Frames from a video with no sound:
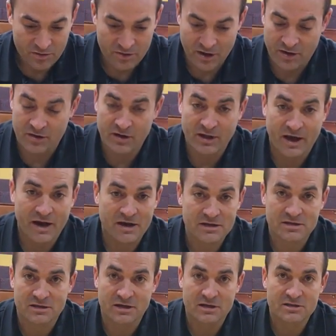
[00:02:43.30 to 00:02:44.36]
Therein
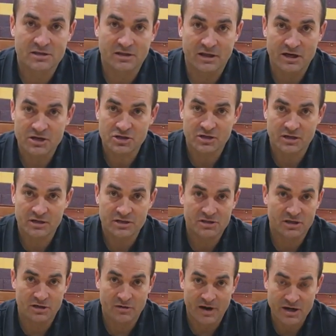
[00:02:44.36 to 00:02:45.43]
lies an installation
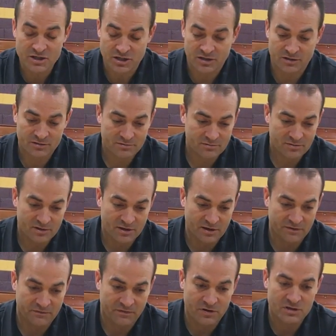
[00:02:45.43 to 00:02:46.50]
consideration.
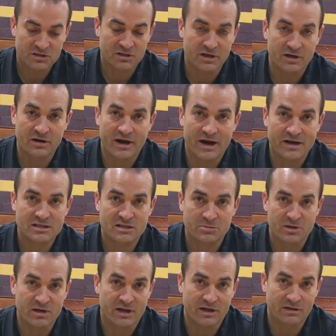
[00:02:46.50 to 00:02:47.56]
The first layer has to
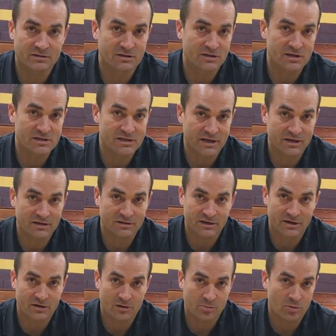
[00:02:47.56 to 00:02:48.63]
be nailed to the second
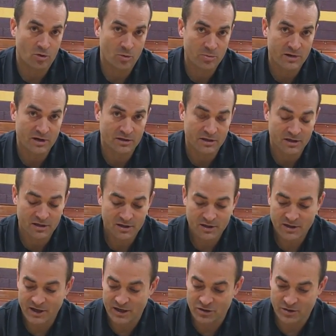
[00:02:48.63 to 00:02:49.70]
layer appropriately
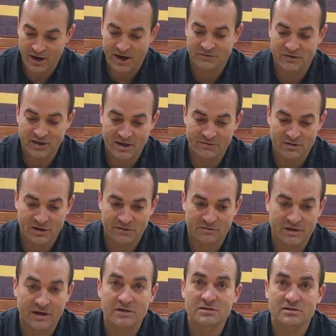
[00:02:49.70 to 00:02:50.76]
and you have to have
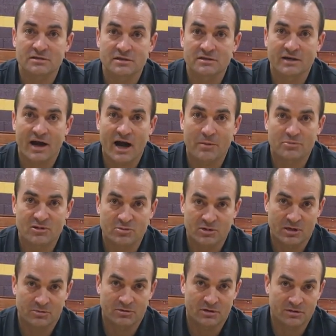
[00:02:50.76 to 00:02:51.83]
enough nails in the top to
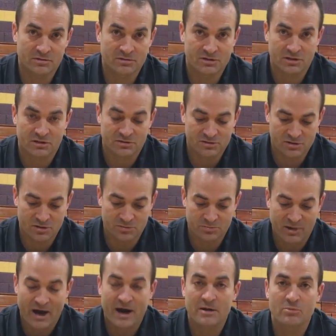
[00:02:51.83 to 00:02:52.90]
be able to, to, to
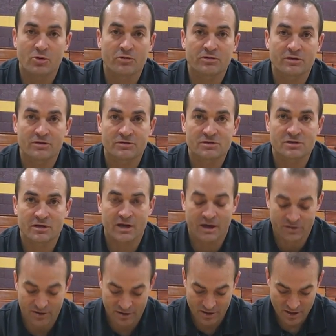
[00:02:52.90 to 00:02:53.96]
bind both of those
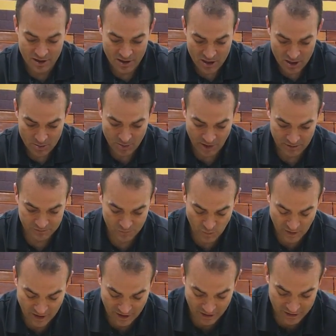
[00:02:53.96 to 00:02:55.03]
together. But
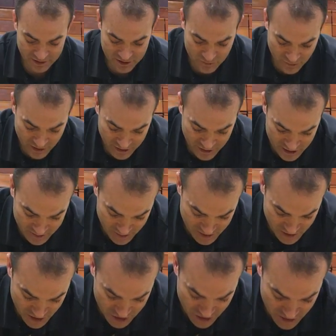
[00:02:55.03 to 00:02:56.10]
regardless, we're in this
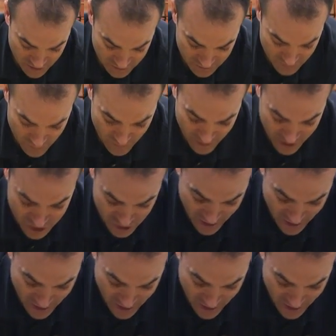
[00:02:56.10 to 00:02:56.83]
position. We want to